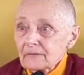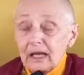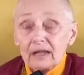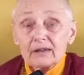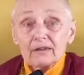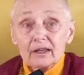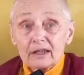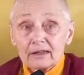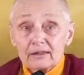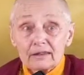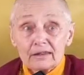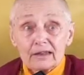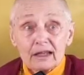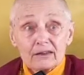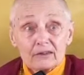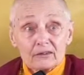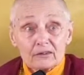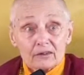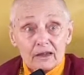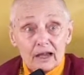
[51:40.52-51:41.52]
And yet
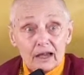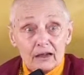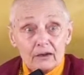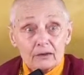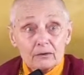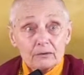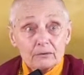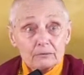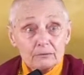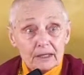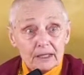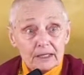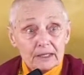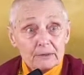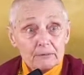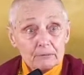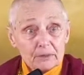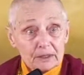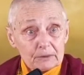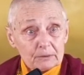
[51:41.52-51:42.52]
that's how
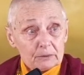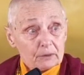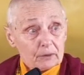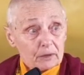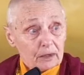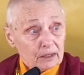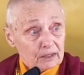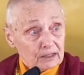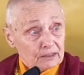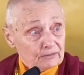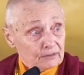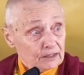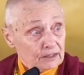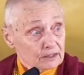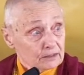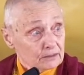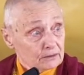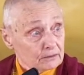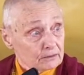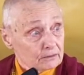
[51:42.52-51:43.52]
many people are
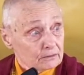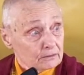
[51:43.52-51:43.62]
living.